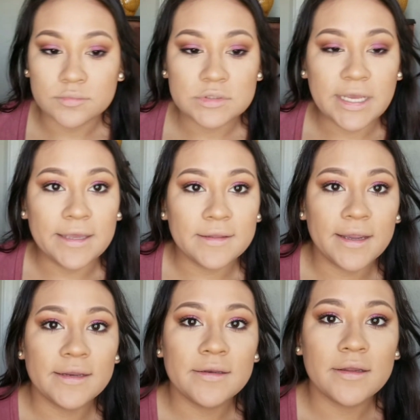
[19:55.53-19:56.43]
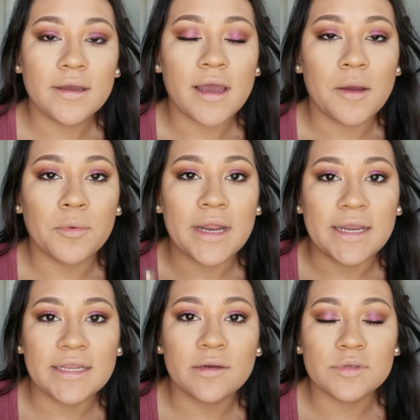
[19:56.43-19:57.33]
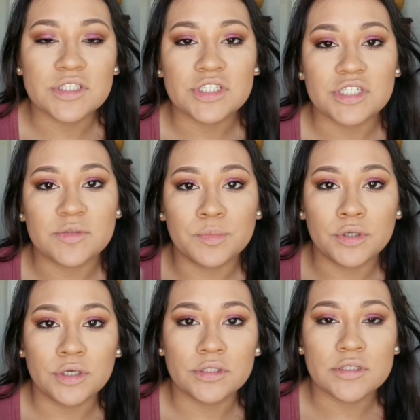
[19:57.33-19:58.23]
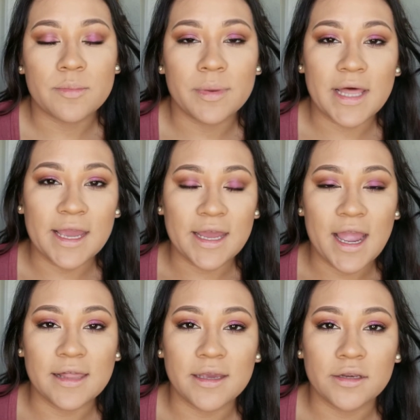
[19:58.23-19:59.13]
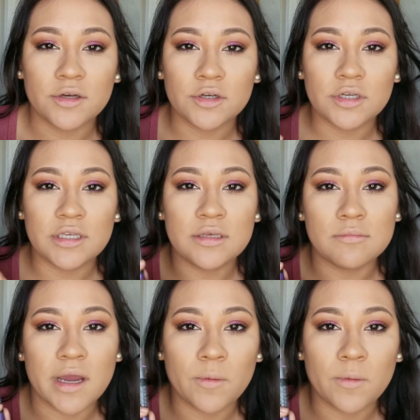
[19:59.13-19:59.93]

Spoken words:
tight line. what I did was just put black eyeliner in my